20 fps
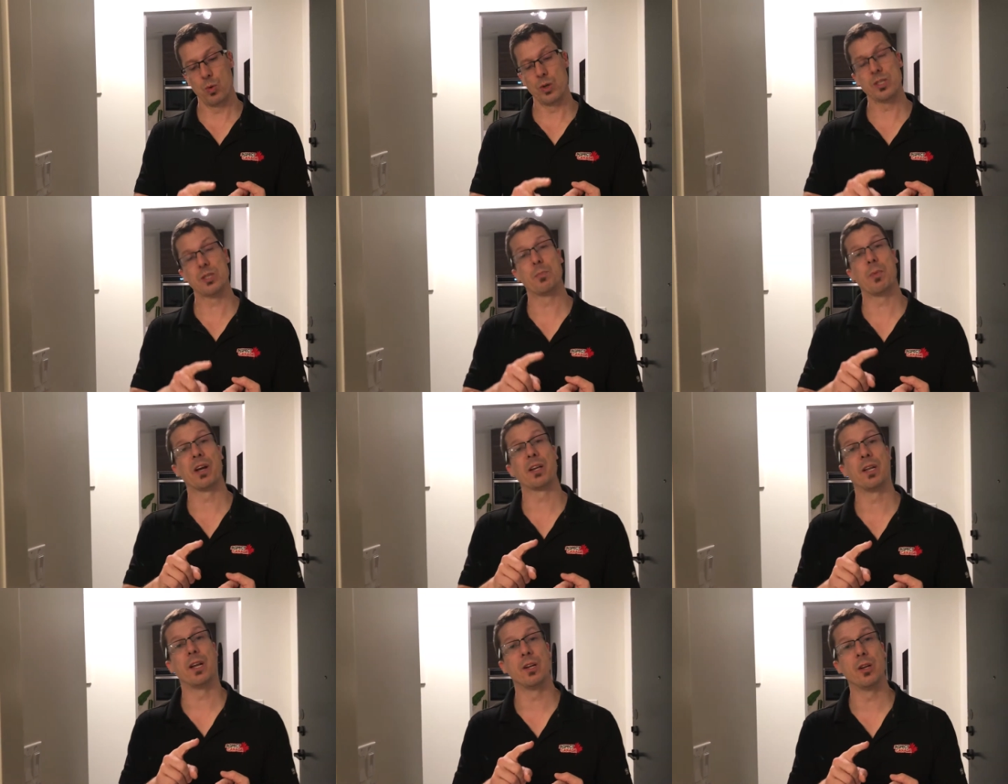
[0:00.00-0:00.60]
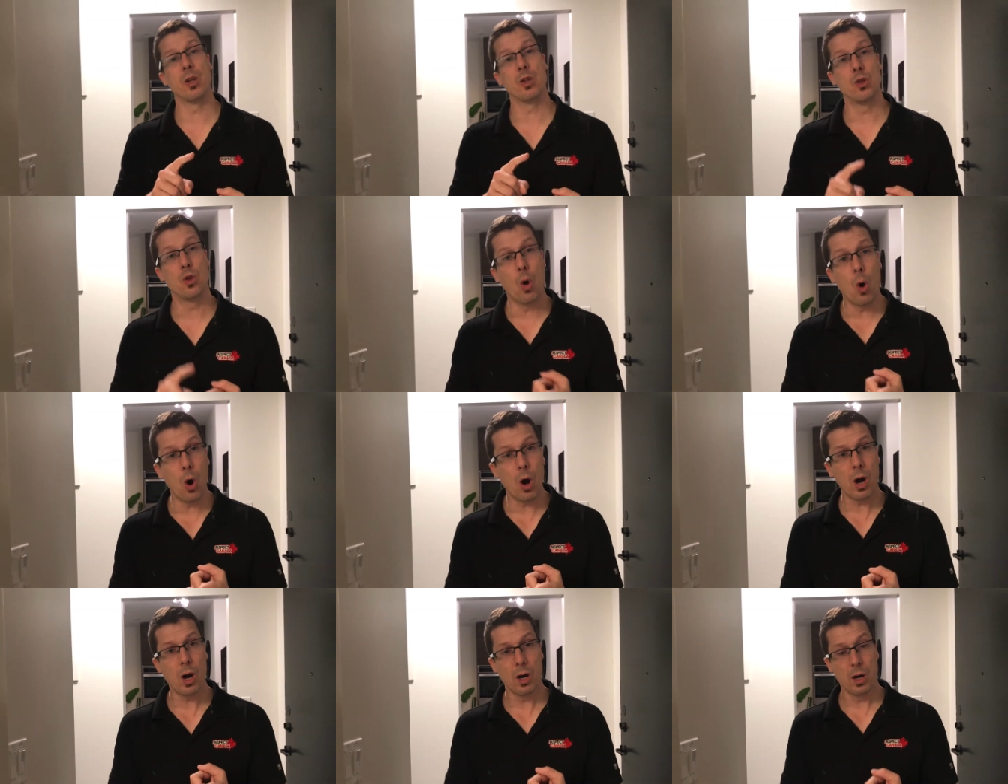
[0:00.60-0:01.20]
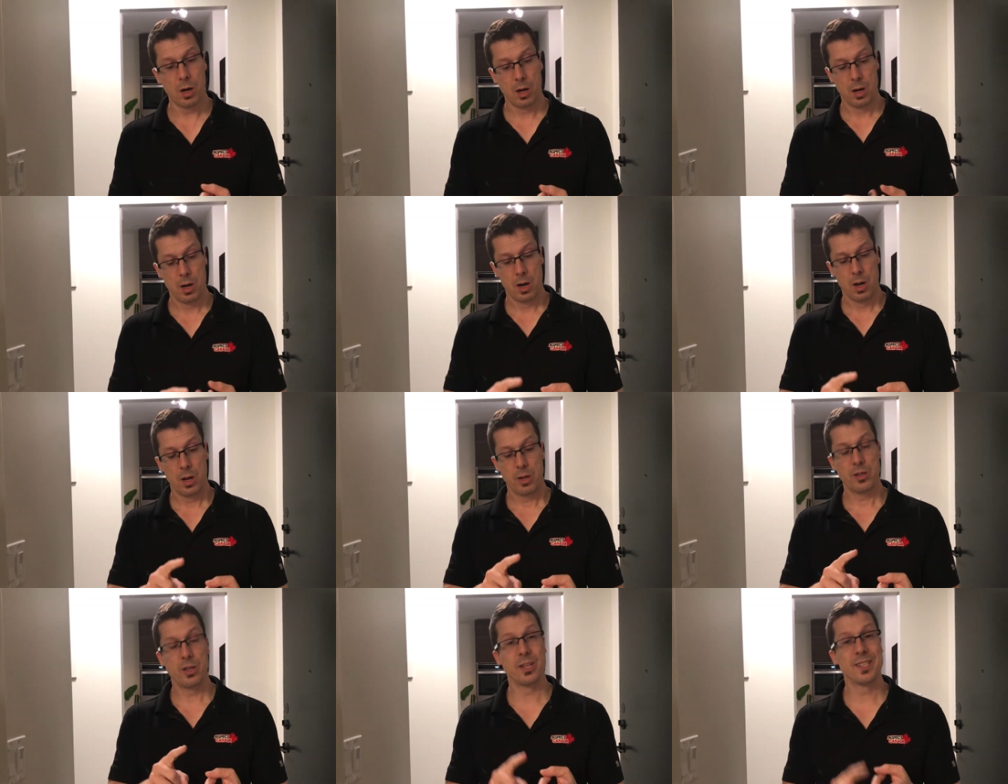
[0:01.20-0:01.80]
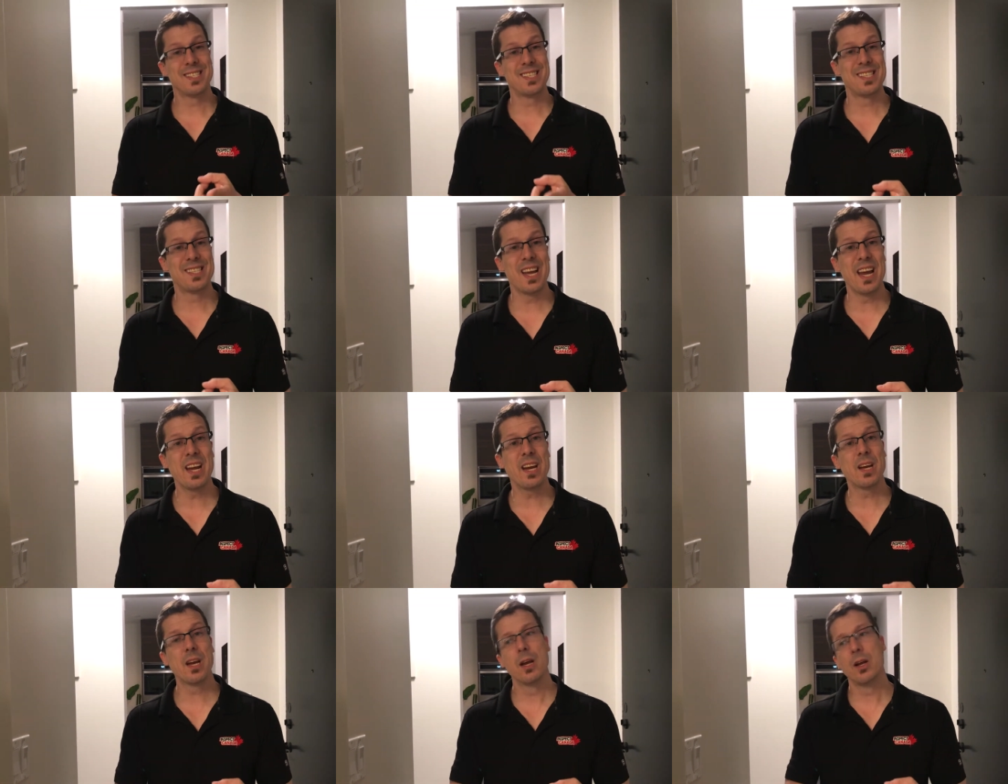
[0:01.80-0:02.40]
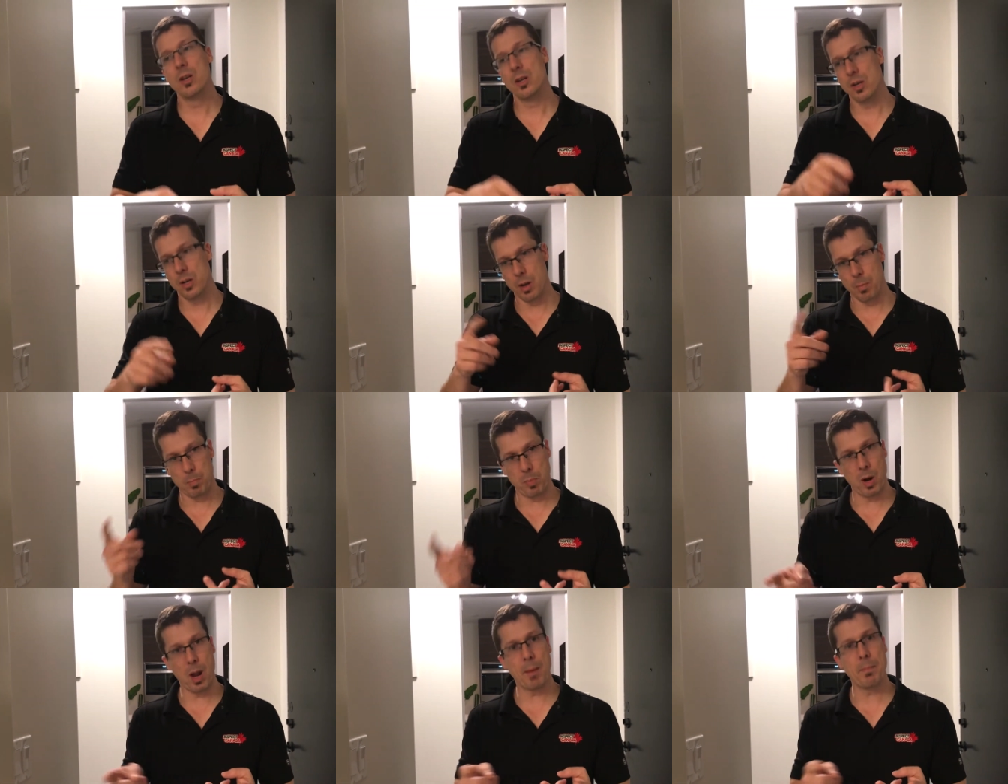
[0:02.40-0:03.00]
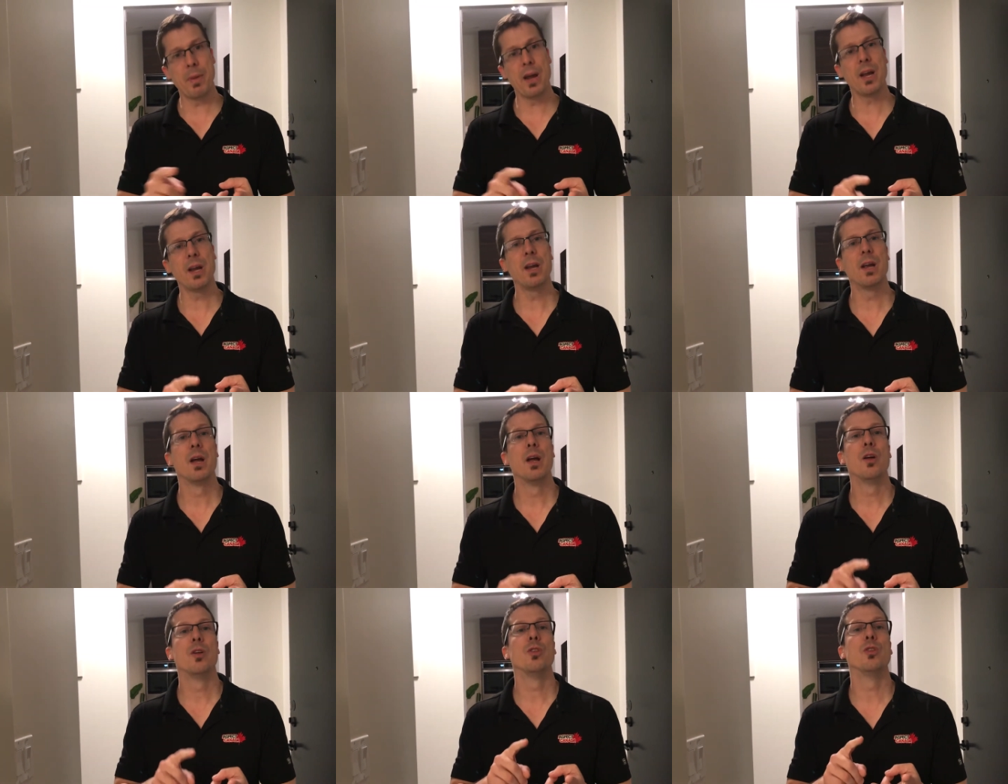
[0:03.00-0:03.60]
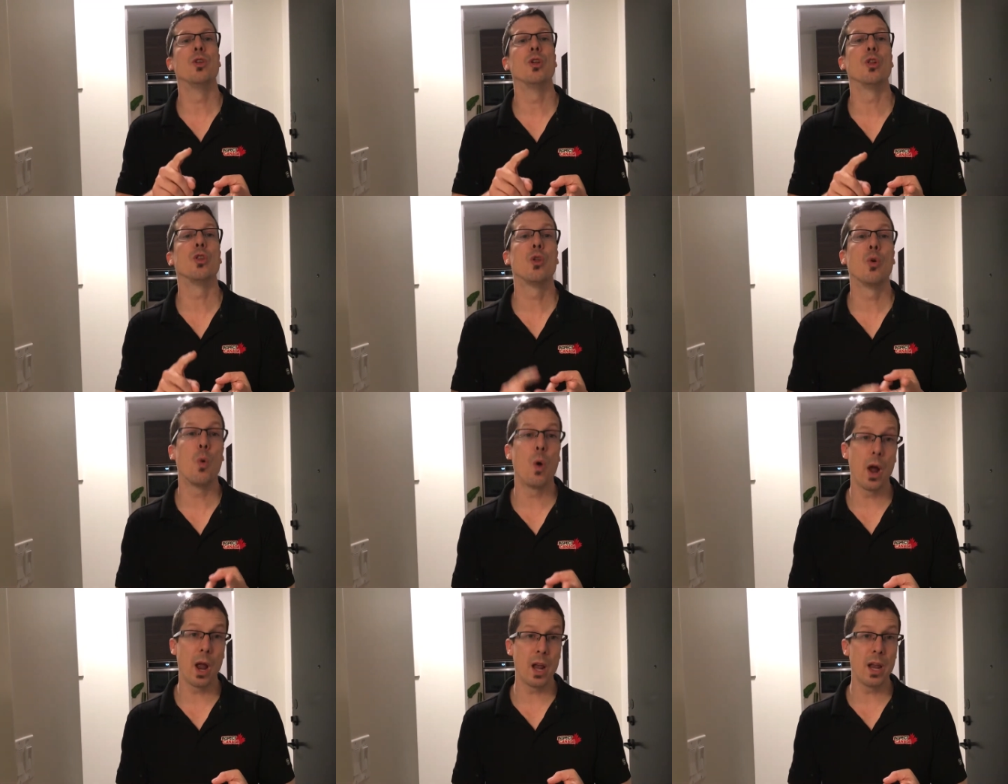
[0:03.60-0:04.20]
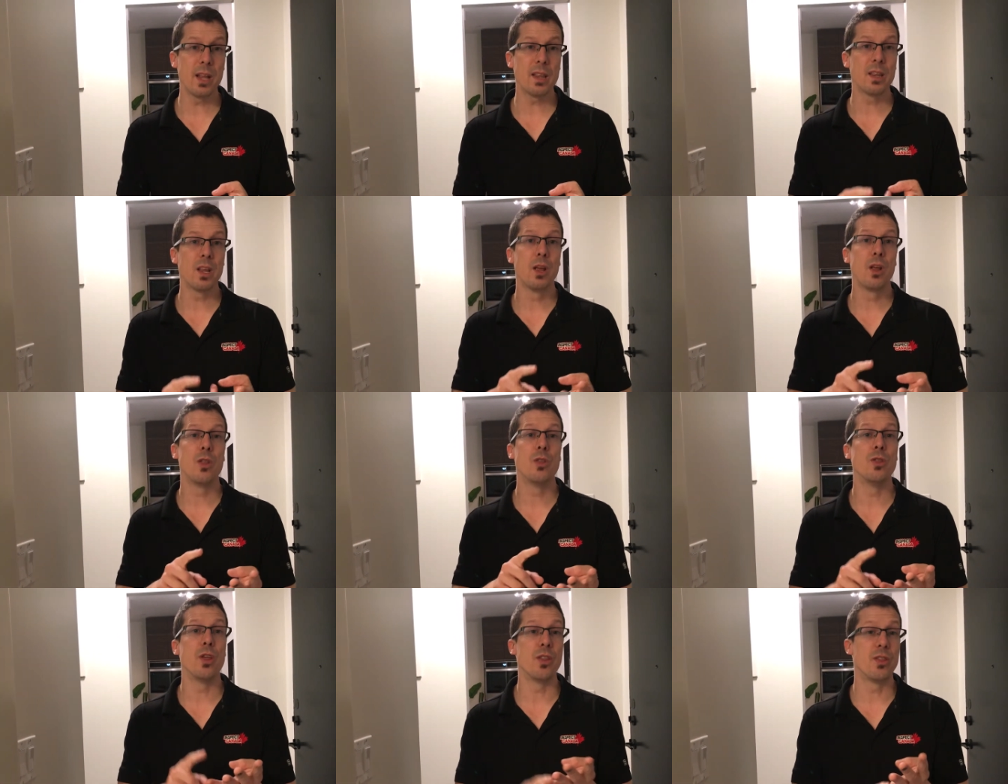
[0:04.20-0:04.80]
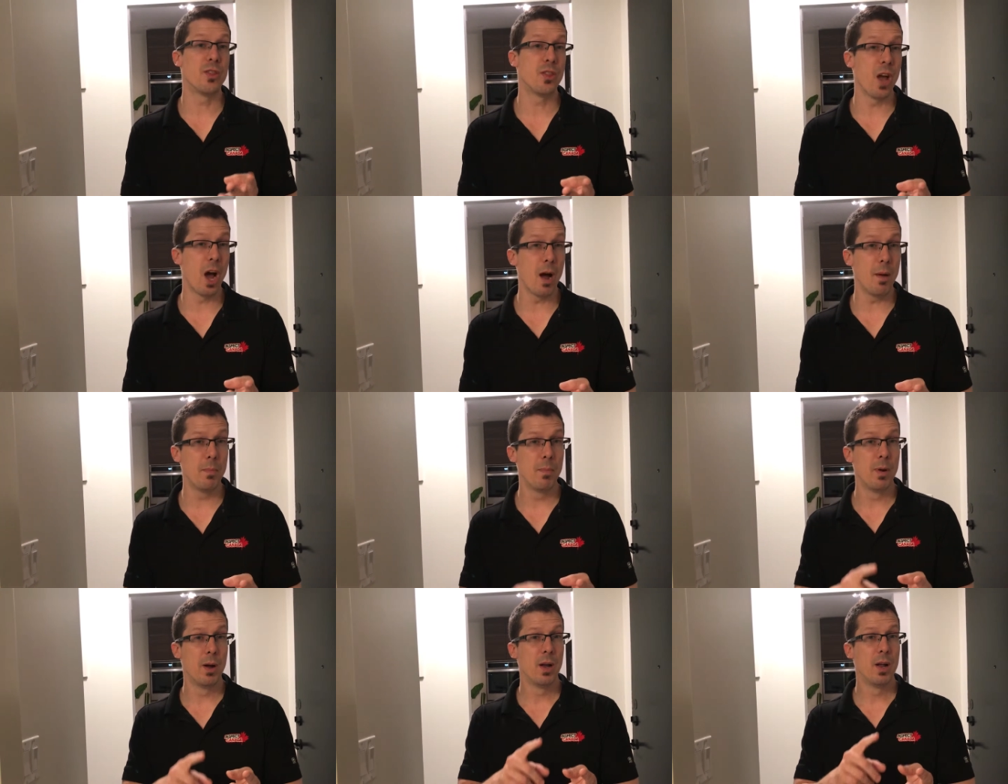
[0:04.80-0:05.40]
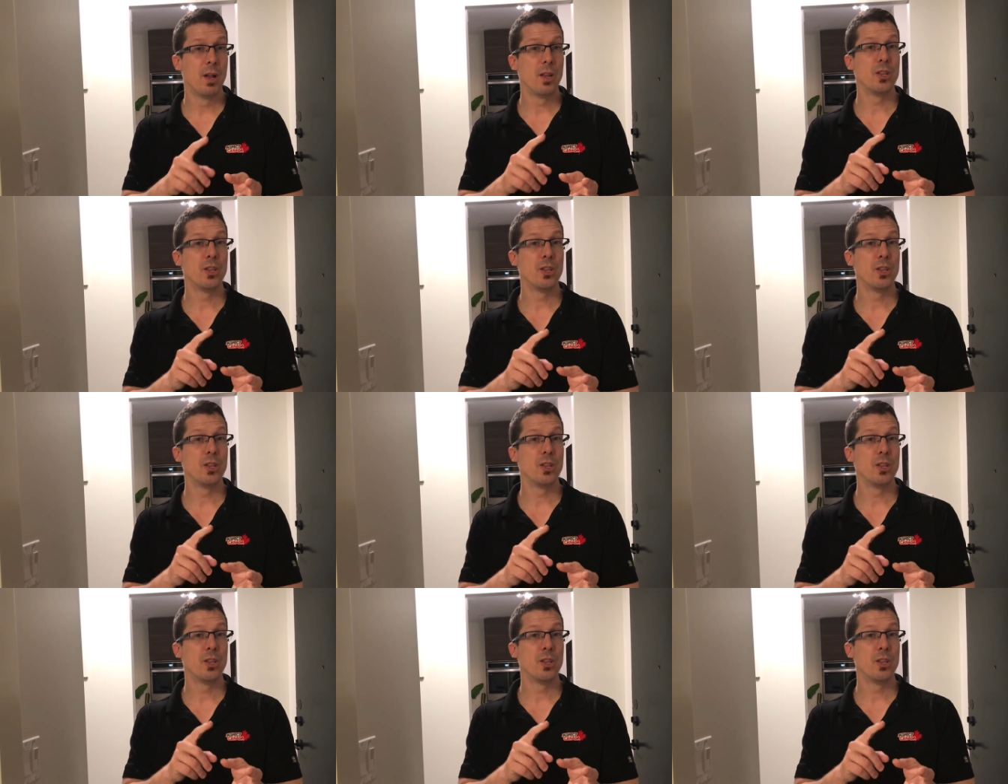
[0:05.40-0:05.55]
We're inspecting the door, the sink, the plumbing, the toilet, the tub,